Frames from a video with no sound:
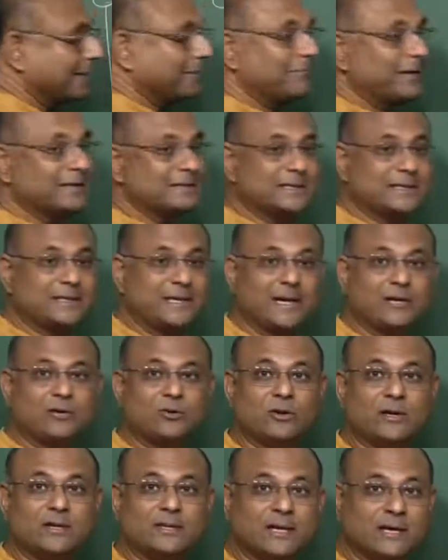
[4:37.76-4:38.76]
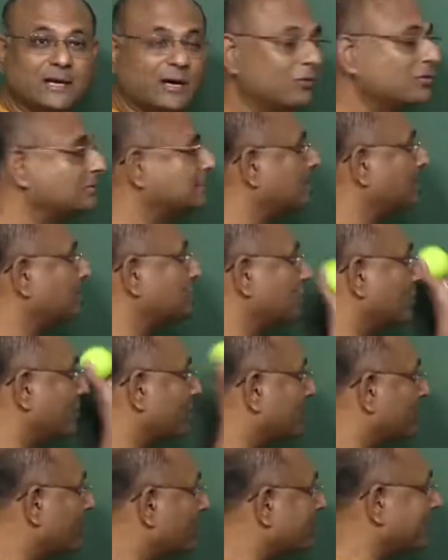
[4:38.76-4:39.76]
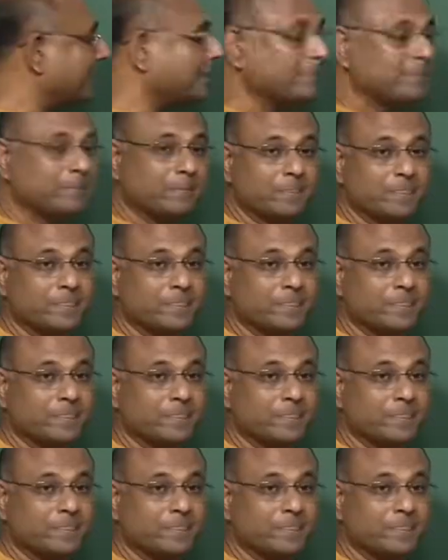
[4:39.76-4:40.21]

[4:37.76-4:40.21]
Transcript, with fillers: time does it take to hit the ground? Suppose you want to know that.